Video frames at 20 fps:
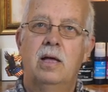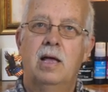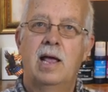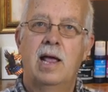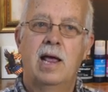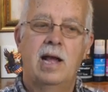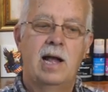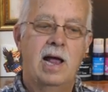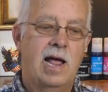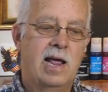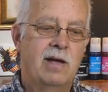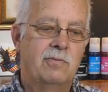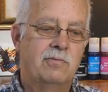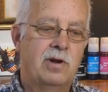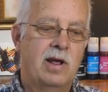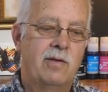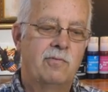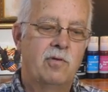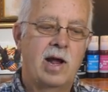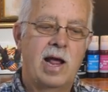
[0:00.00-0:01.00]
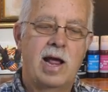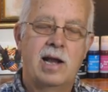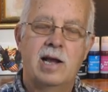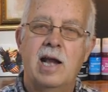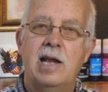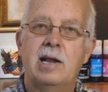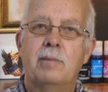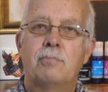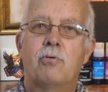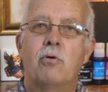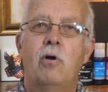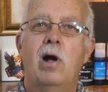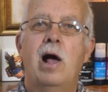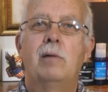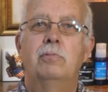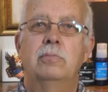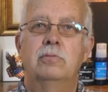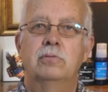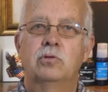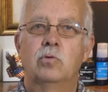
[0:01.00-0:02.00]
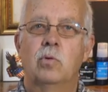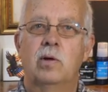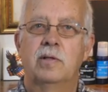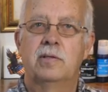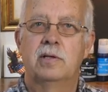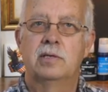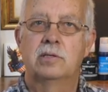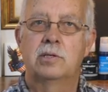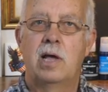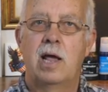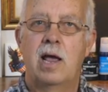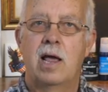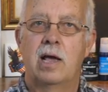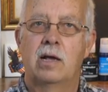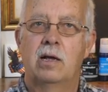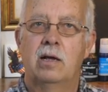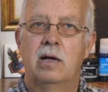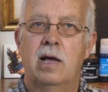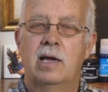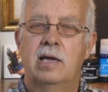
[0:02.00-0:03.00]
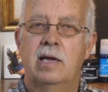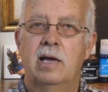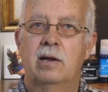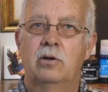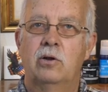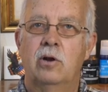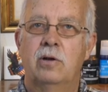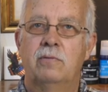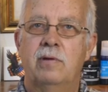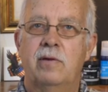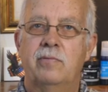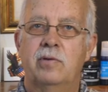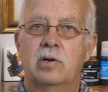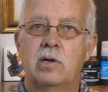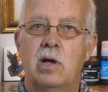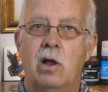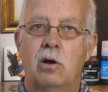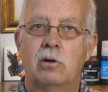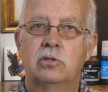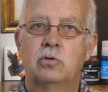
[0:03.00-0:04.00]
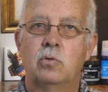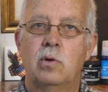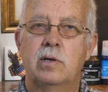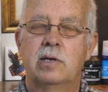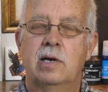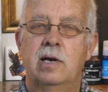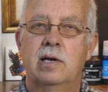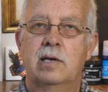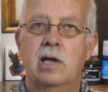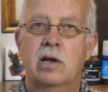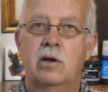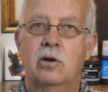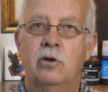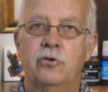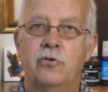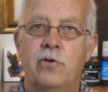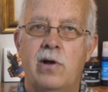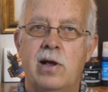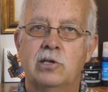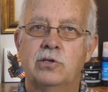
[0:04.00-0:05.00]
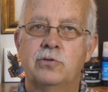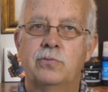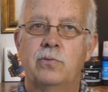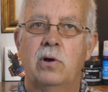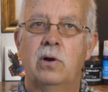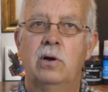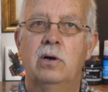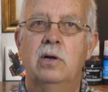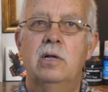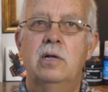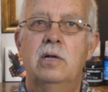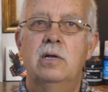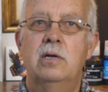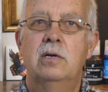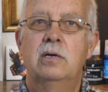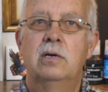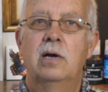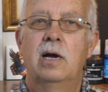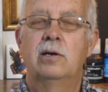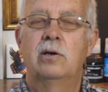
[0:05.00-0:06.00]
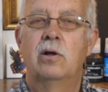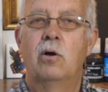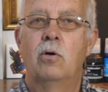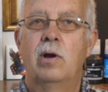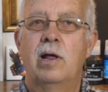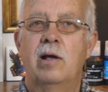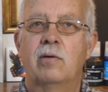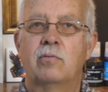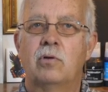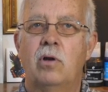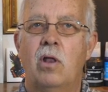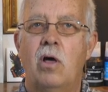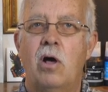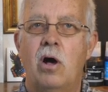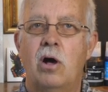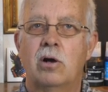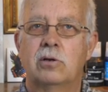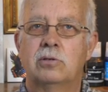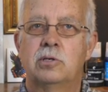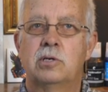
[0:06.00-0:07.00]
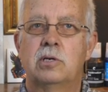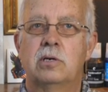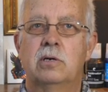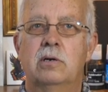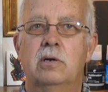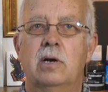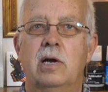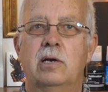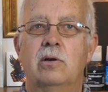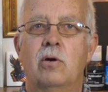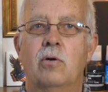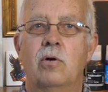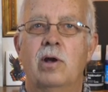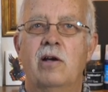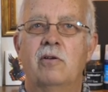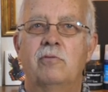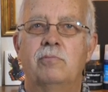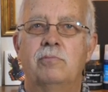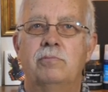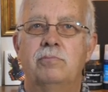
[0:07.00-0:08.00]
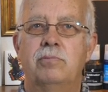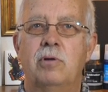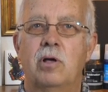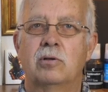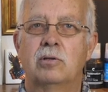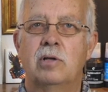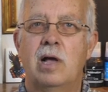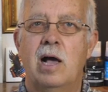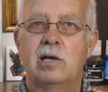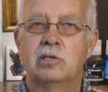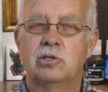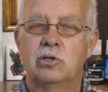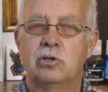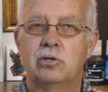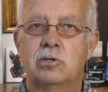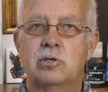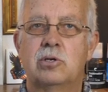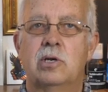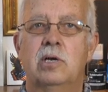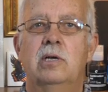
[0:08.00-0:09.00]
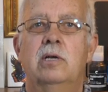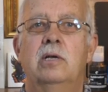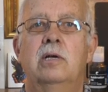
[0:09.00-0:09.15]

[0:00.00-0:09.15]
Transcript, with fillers: And I have never had any problems with this ink. I get good vivid colors with it, I get good transfer. I don't have clogs. I don't have plugged nozzles.